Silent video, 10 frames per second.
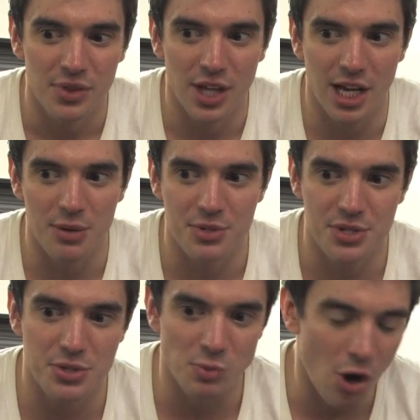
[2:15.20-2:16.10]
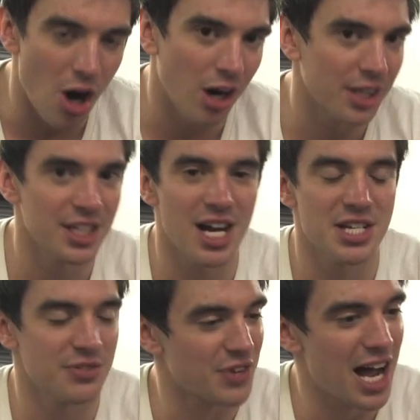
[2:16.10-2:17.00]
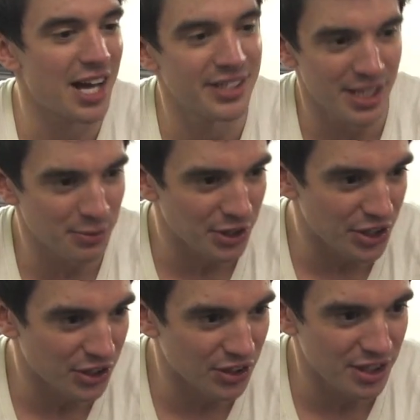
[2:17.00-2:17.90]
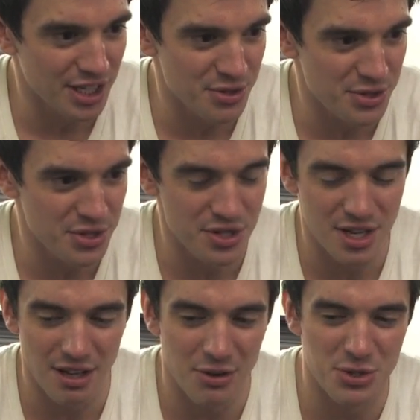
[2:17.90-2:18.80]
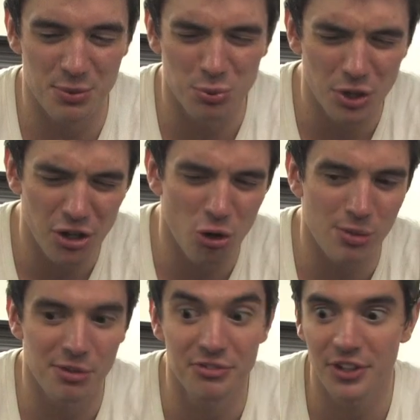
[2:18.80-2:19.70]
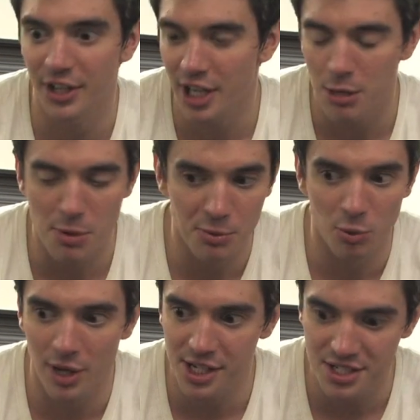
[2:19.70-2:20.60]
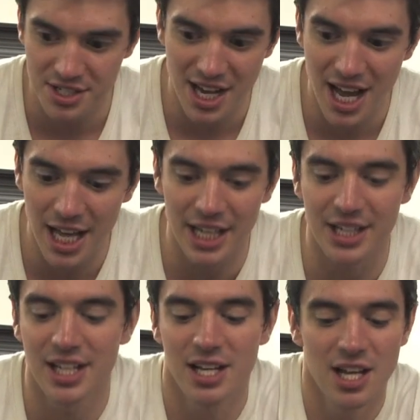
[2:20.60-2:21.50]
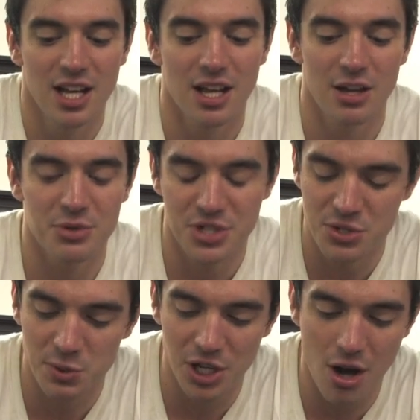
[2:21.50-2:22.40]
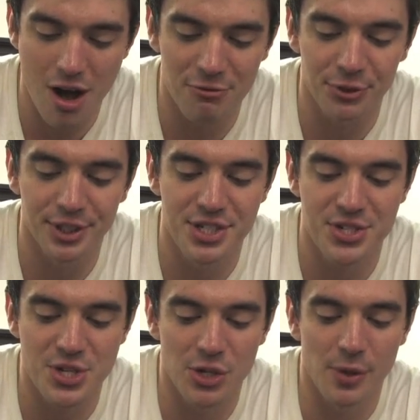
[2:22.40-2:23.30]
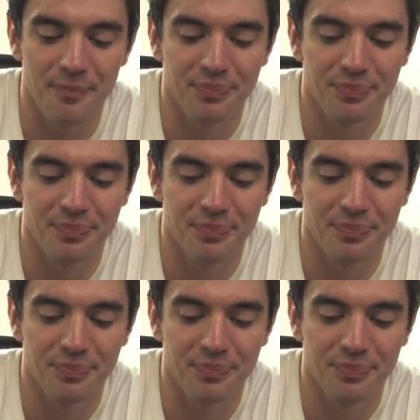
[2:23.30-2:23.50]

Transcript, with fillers: like I was wrong in the eyes of God, and that really hurt, and that was uh, that was a really horrible feeling, and I remember wanting to die, and it was just really awful, and so